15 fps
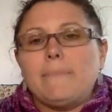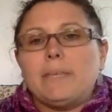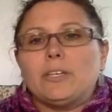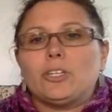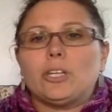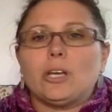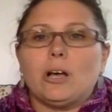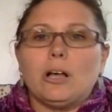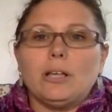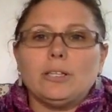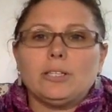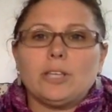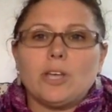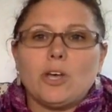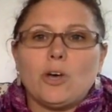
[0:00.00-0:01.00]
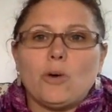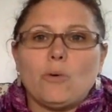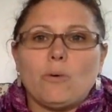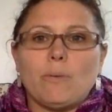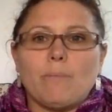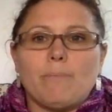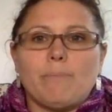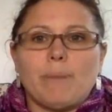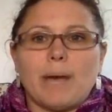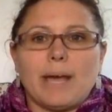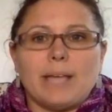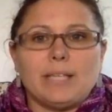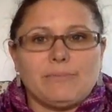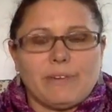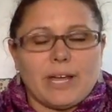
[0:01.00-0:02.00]
She also
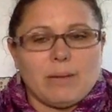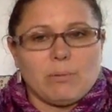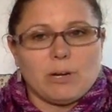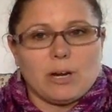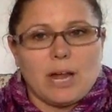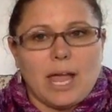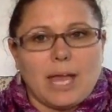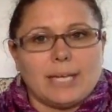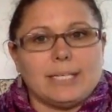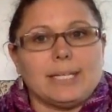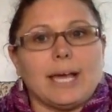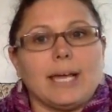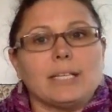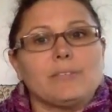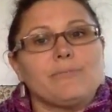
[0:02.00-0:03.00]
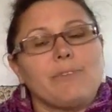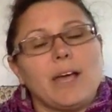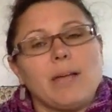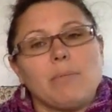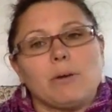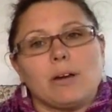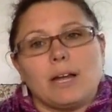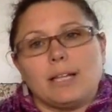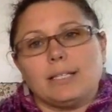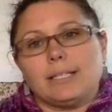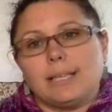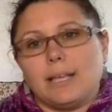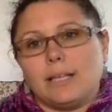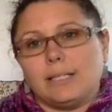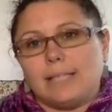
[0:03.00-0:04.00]
buys fiber and dyes fiber and
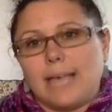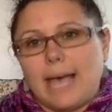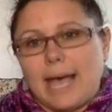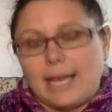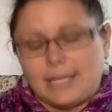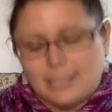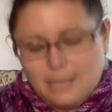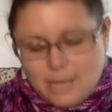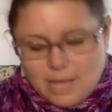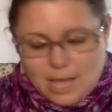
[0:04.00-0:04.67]
sells that.